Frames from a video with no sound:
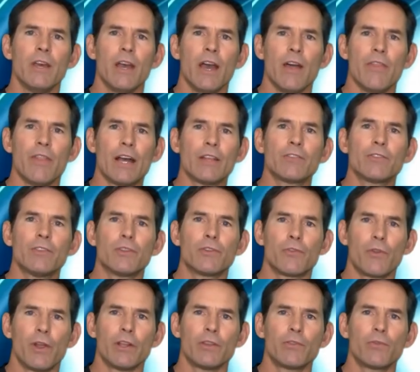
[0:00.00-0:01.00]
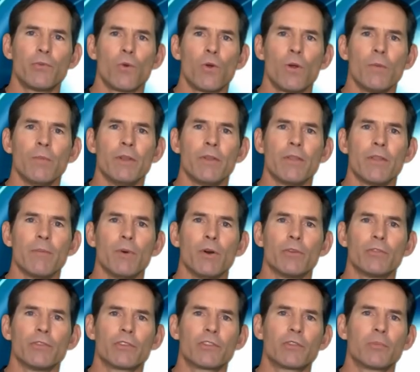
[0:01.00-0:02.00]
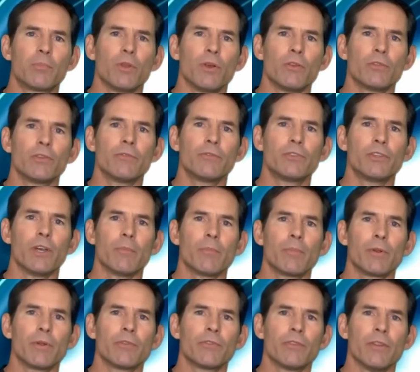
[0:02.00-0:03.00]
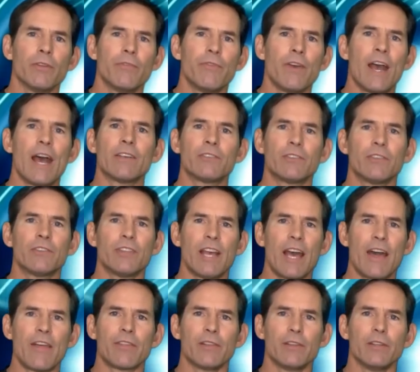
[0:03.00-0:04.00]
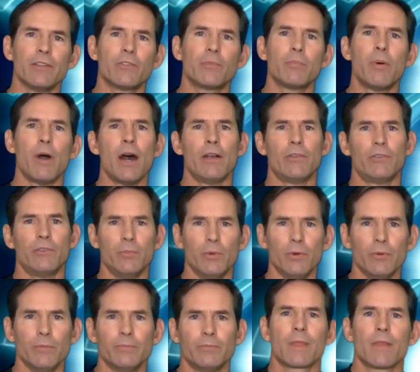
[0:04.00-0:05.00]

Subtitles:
and that's to transform into the most explosive jumpers and fastest athletes possible.